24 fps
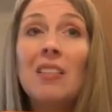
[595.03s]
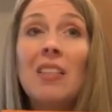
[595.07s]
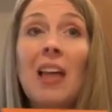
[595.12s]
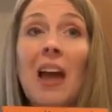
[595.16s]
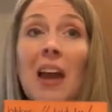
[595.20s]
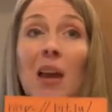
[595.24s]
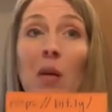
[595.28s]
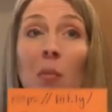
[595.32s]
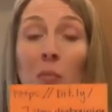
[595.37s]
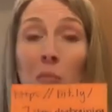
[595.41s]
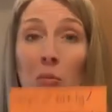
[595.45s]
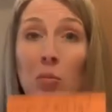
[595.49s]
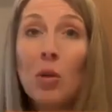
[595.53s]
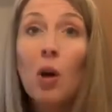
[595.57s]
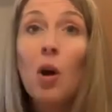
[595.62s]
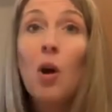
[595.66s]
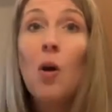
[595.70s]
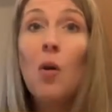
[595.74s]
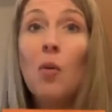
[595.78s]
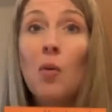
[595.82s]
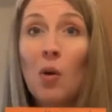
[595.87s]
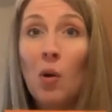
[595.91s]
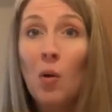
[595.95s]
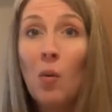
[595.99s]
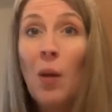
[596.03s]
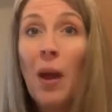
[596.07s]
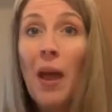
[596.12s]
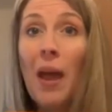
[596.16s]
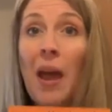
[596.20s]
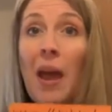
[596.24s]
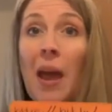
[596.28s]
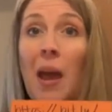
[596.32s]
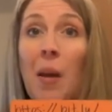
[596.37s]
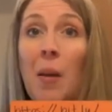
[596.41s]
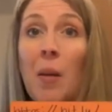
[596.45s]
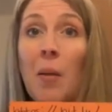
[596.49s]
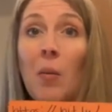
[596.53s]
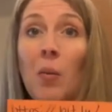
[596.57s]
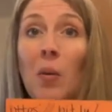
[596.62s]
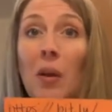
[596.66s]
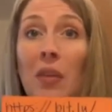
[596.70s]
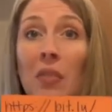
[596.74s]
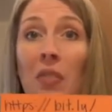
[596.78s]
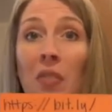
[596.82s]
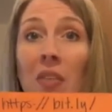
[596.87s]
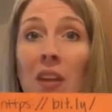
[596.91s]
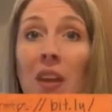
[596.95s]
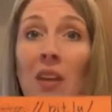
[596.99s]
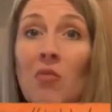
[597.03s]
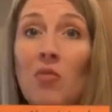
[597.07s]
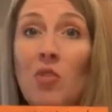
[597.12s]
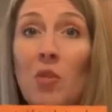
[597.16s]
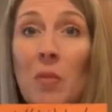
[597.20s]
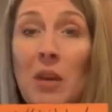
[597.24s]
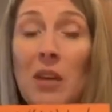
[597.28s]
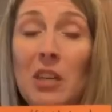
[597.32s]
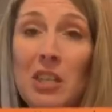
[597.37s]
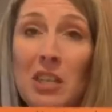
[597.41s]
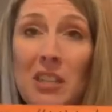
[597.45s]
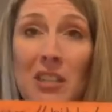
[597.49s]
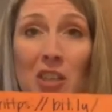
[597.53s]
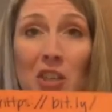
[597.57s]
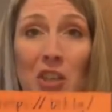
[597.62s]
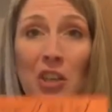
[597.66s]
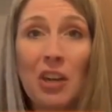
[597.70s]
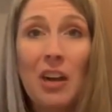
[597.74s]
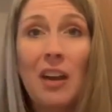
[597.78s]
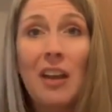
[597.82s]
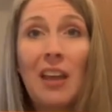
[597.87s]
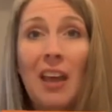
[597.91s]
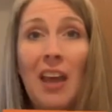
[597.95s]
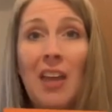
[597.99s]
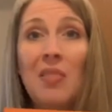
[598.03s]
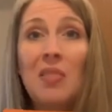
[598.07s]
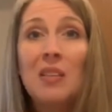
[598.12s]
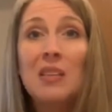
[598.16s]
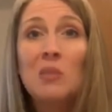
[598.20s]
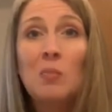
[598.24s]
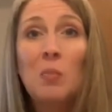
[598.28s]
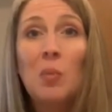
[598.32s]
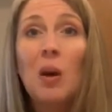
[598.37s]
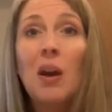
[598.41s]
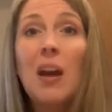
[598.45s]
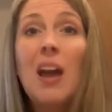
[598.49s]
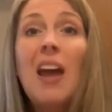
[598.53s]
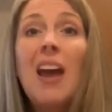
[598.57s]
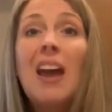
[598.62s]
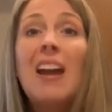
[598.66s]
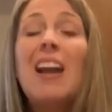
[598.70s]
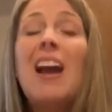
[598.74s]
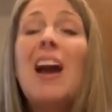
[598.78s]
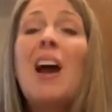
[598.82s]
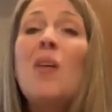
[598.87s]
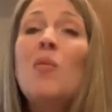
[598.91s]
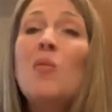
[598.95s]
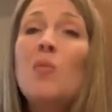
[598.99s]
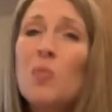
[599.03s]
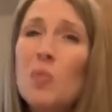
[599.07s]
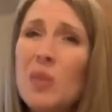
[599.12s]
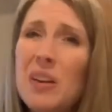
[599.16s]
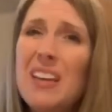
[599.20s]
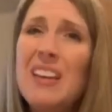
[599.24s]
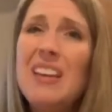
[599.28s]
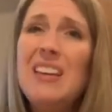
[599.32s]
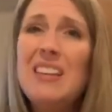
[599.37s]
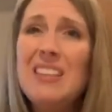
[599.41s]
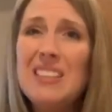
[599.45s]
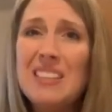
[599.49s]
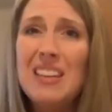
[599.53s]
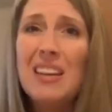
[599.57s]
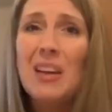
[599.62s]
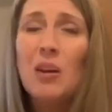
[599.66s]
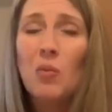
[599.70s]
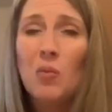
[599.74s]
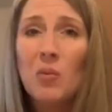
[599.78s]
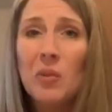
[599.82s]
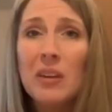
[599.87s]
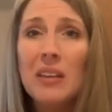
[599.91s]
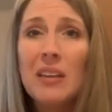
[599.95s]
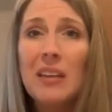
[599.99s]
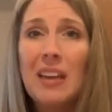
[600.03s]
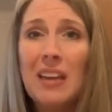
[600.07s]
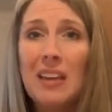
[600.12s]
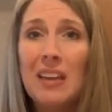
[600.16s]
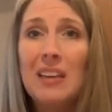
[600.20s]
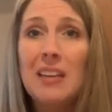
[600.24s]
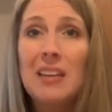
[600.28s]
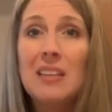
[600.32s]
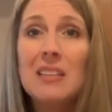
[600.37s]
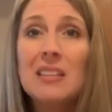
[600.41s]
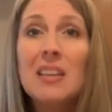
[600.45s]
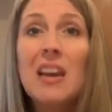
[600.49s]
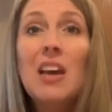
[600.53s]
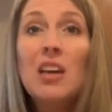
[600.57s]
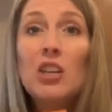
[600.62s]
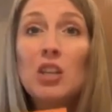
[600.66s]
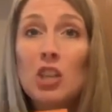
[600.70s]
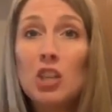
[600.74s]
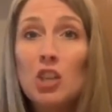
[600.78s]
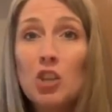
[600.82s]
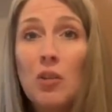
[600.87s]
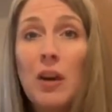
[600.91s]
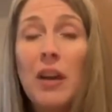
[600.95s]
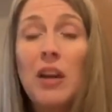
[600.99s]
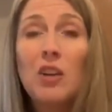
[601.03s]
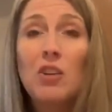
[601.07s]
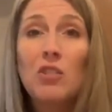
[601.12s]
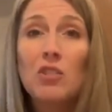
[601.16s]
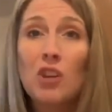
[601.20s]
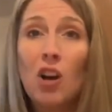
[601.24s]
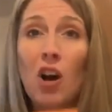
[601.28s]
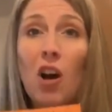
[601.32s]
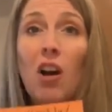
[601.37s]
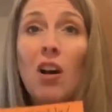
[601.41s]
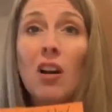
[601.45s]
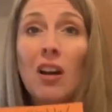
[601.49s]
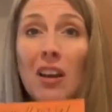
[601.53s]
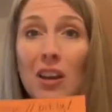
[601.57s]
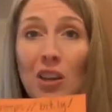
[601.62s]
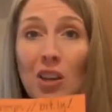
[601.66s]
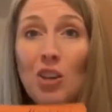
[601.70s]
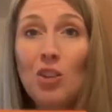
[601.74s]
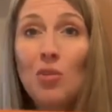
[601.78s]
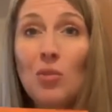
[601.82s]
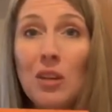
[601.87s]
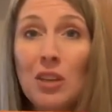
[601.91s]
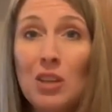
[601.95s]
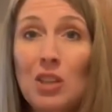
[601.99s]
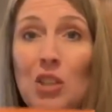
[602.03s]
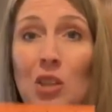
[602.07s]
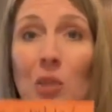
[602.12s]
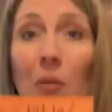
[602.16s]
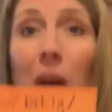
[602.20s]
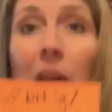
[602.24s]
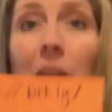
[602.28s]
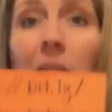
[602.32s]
like blown away with the information that you're going to get in this book and how easy it really is to train your dog. You can do